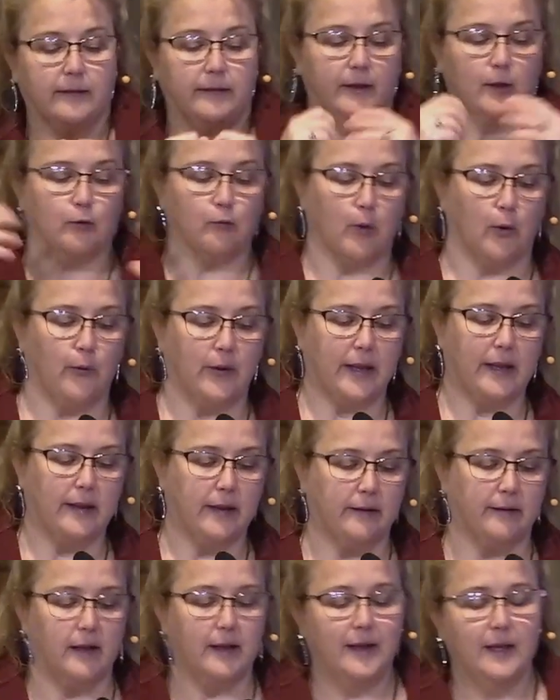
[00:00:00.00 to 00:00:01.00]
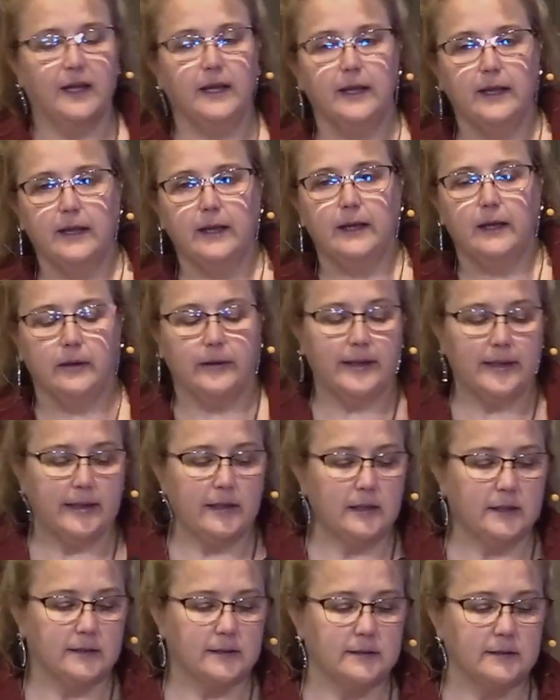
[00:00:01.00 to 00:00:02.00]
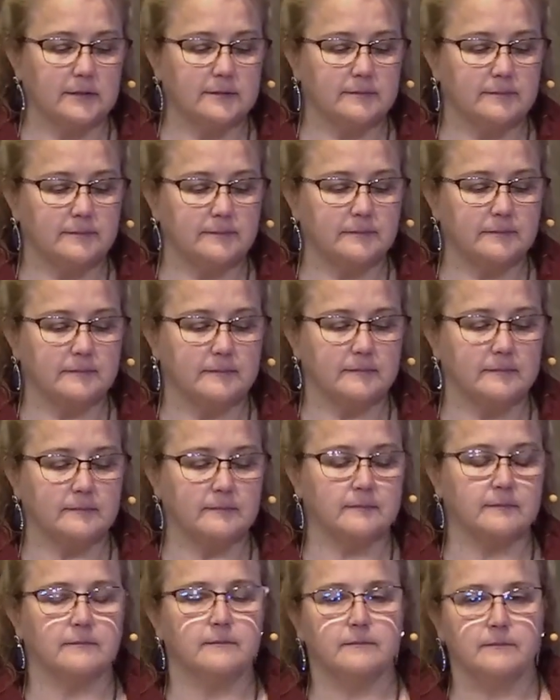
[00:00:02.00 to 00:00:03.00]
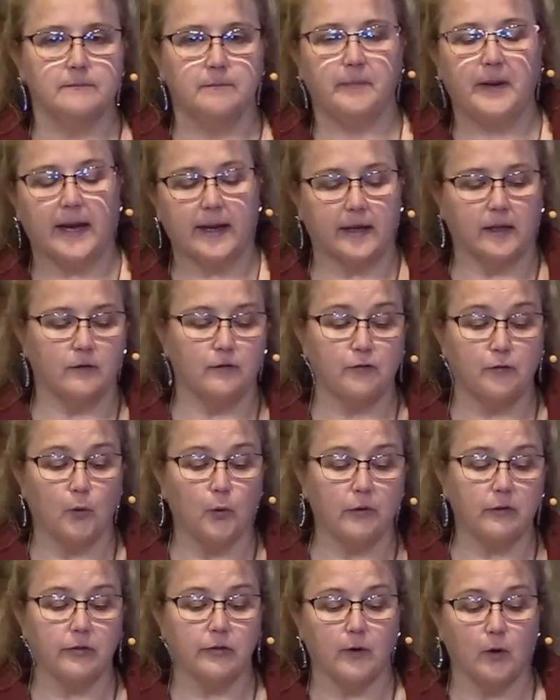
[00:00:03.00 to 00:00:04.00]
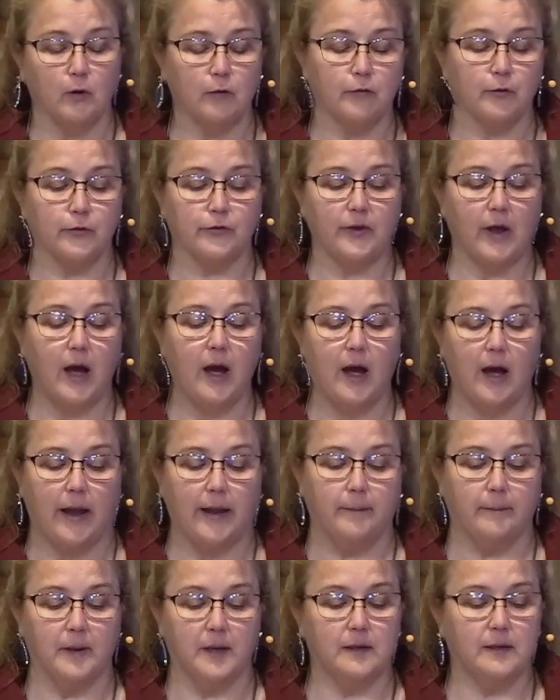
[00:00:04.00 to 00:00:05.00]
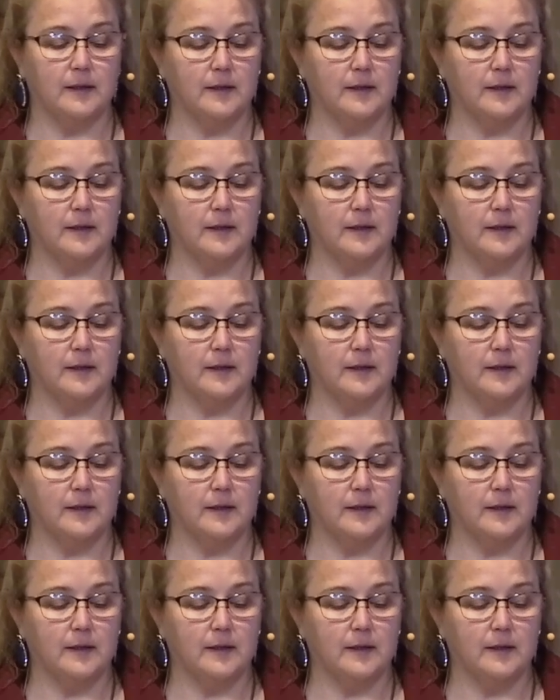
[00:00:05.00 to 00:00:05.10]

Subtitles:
and the eroding, and, well, back and forth over time.